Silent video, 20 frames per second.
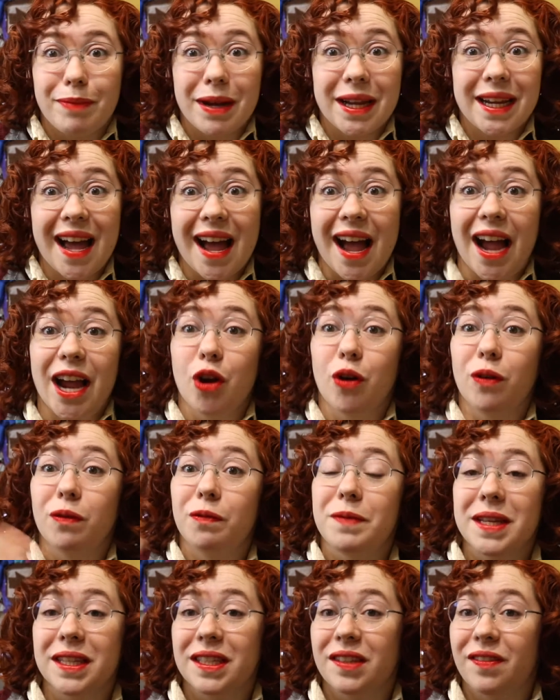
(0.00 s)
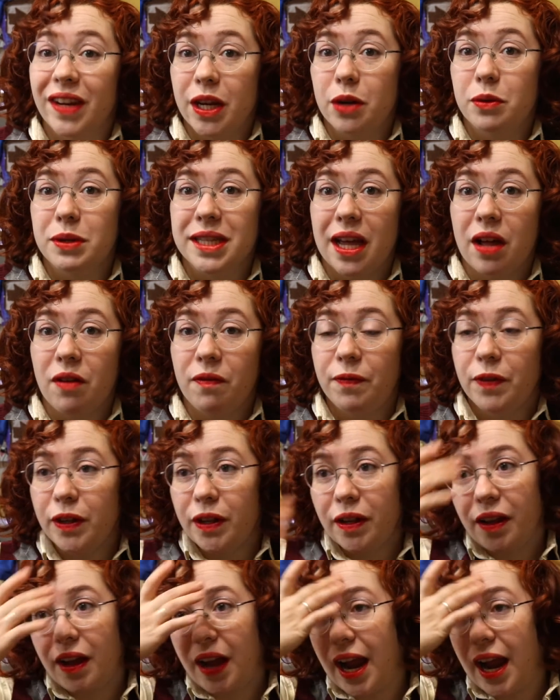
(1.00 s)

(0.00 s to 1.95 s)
But yeah, I hope this video was helpful.